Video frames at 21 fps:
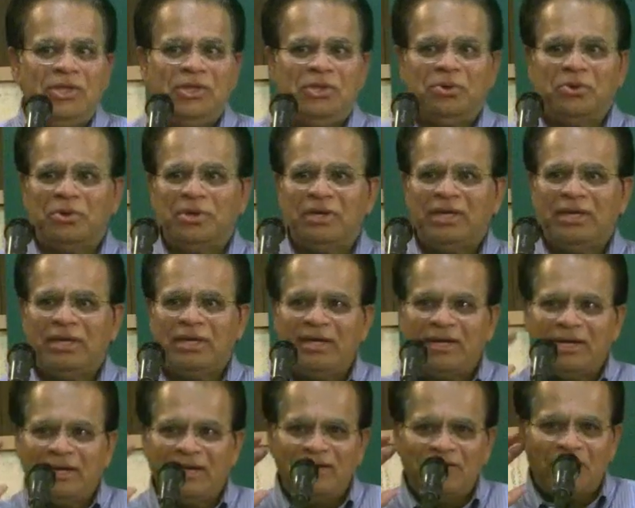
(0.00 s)
You
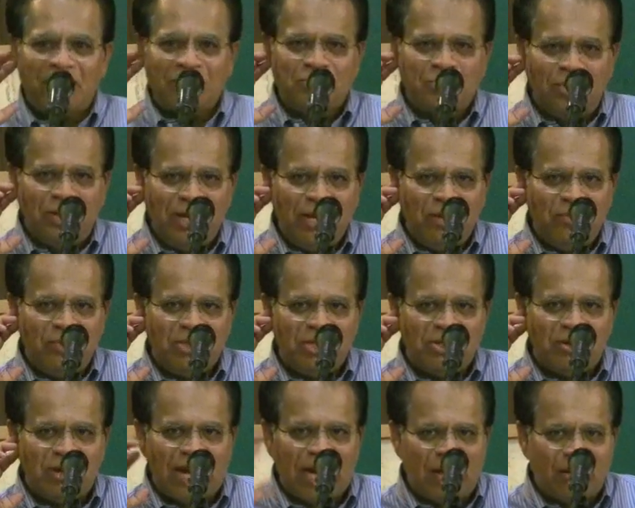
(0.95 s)
hear not only
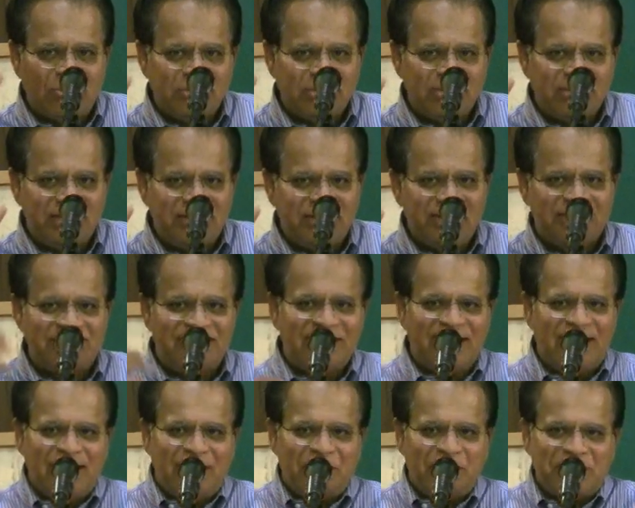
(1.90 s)
with your outer
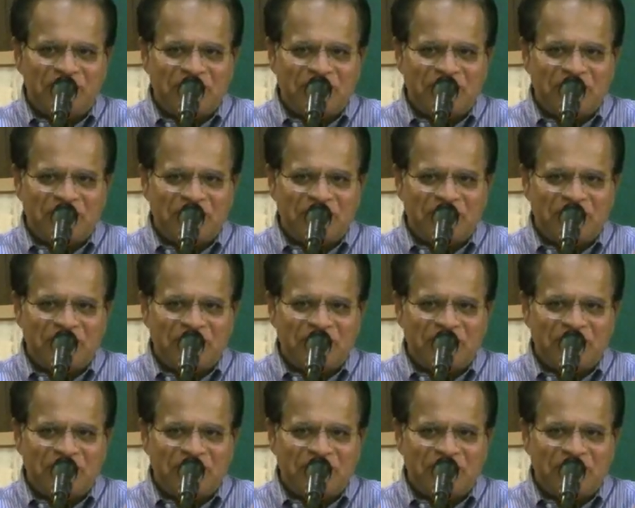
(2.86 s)
ear,